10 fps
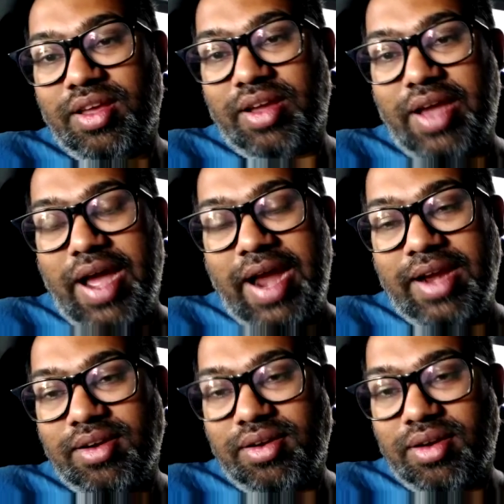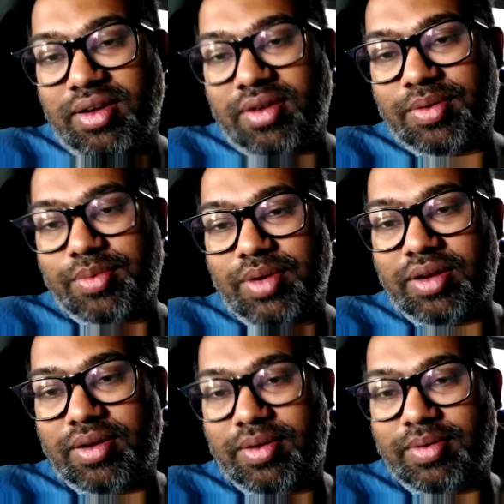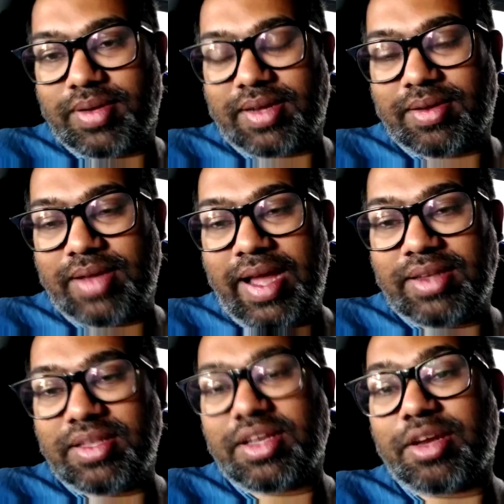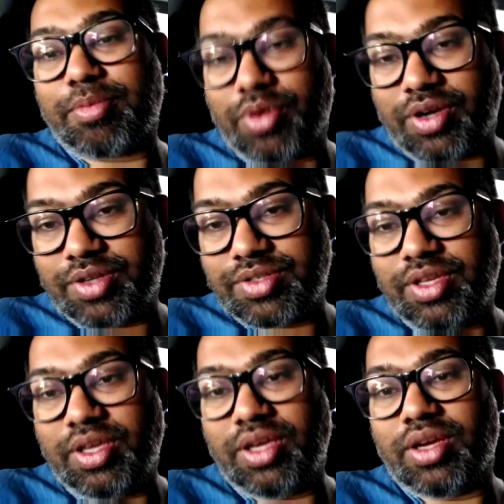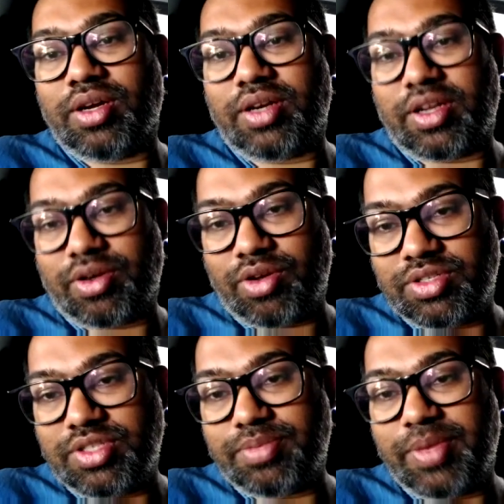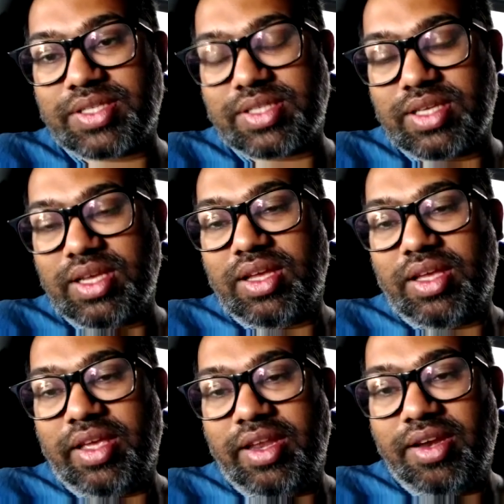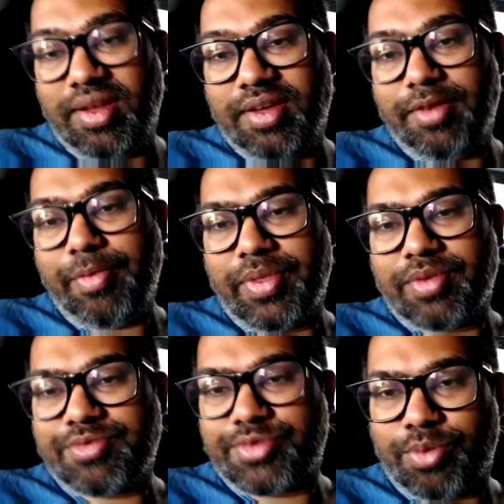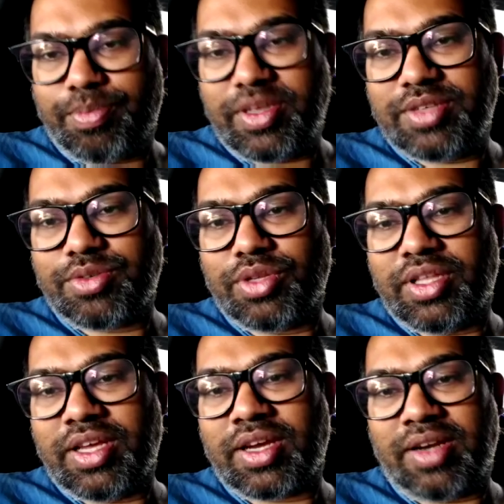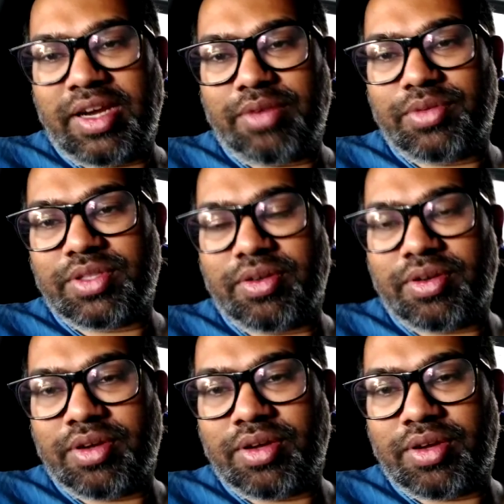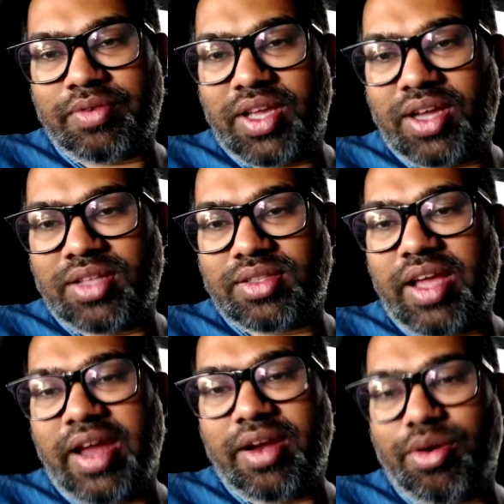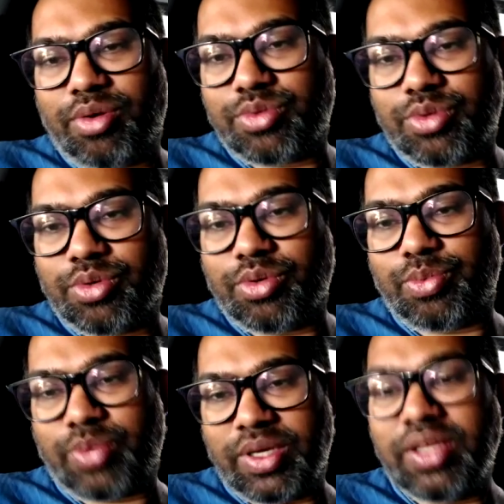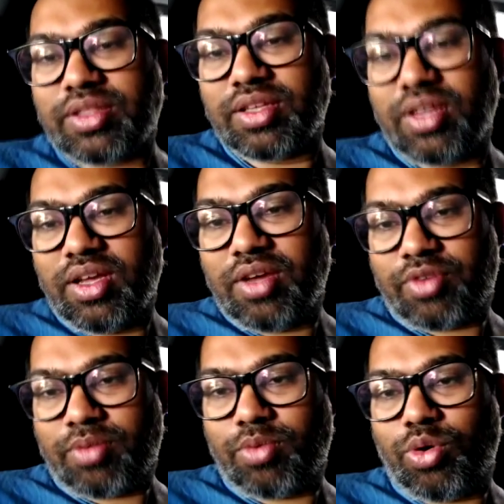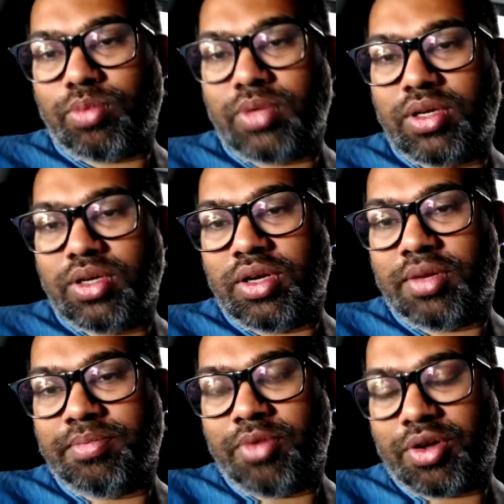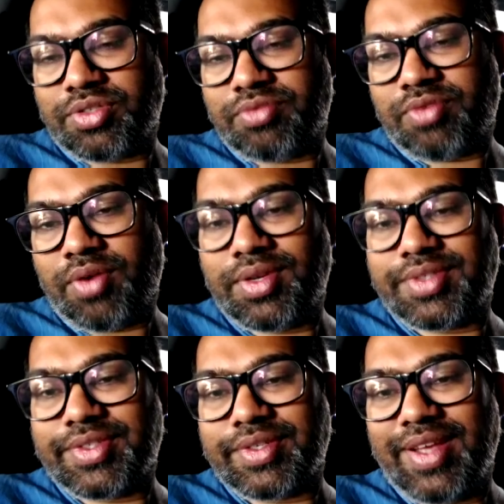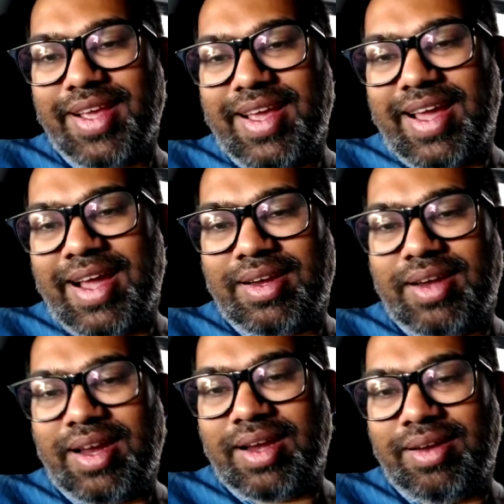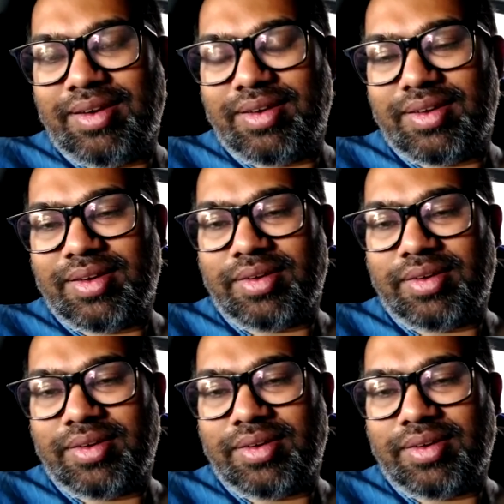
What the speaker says: and the cryptocurrency technology space in India. So please go there, connect with Ravikant and also Praneeth from Global Blockchain Foundation, and